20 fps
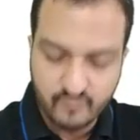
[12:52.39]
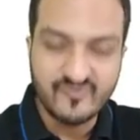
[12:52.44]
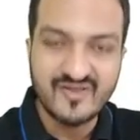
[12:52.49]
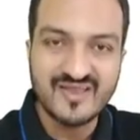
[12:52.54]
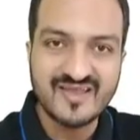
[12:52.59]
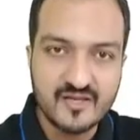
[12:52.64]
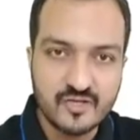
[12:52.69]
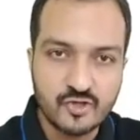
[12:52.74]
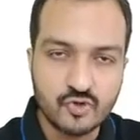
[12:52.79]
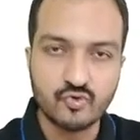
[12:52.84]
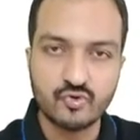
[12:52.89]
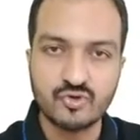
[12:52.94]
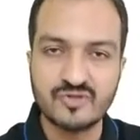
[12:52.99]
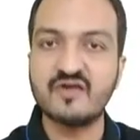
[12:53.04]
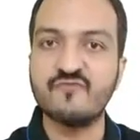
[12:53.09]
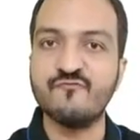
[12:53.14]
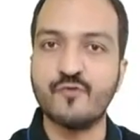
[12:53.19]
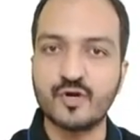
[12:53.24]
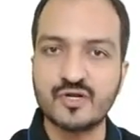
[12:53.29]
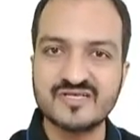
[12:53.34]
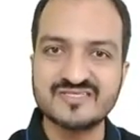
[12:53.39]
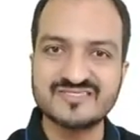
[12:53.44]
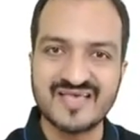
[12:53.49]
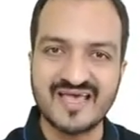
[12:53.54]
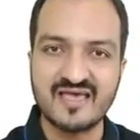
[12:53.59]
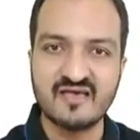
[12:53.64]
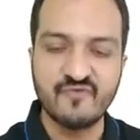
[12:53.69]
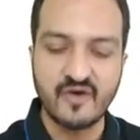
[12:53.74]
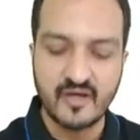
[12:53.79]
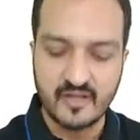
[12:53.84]
we need to know that what is
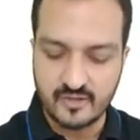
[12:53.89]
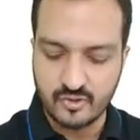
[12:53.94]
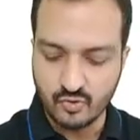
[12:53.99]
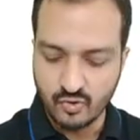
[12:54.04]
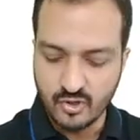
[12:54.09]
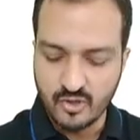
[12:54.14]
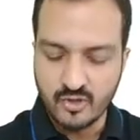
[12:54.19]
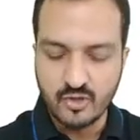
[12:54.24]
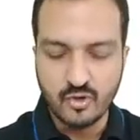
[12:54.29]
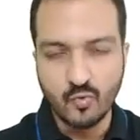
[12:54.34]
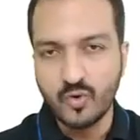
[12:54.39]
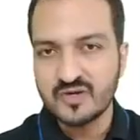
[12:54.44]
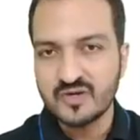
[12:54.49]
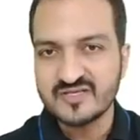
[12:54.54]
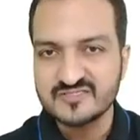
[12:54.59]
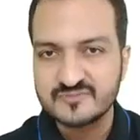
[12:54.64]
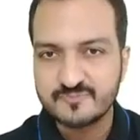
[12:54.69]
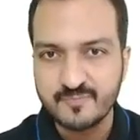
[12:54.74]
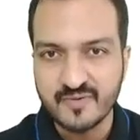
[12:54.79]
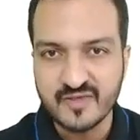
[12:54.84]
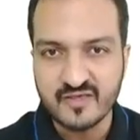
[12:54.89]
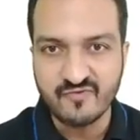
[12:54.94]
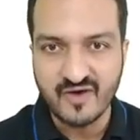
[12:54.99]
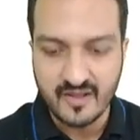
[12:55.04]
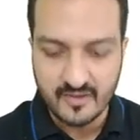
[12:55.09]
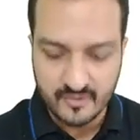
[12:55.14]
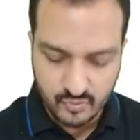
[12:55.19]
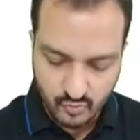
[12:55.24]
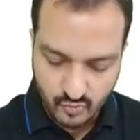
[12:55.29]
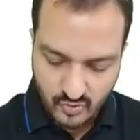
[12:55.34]
a value, what is b
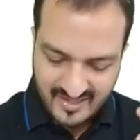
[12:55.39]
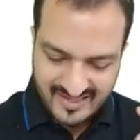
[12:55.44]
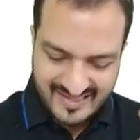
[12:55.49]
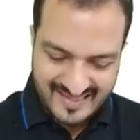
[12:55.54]
value.